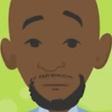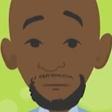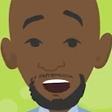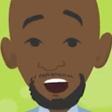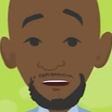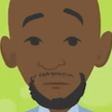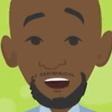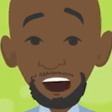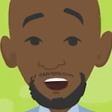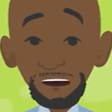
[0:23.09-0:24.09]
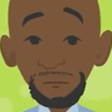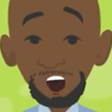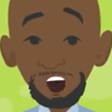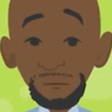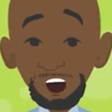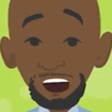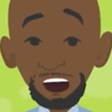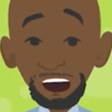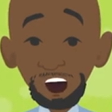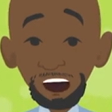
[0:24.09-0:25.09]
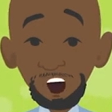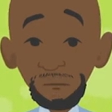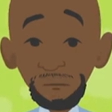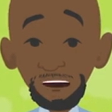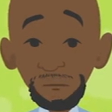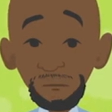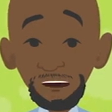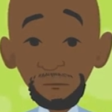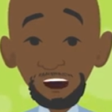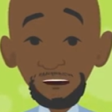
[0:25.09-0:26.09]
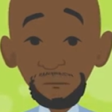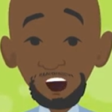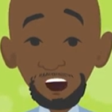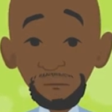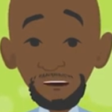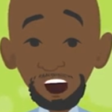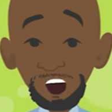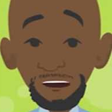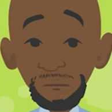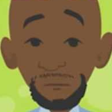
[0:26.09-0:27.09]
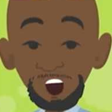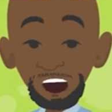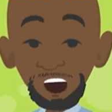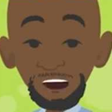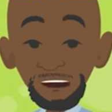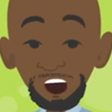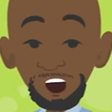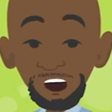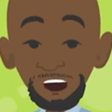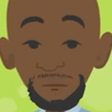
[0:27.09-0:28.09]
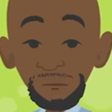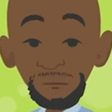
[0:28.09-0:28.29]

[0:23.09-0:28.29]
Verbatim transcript: forty-three percent lower rates as compared to a credit score only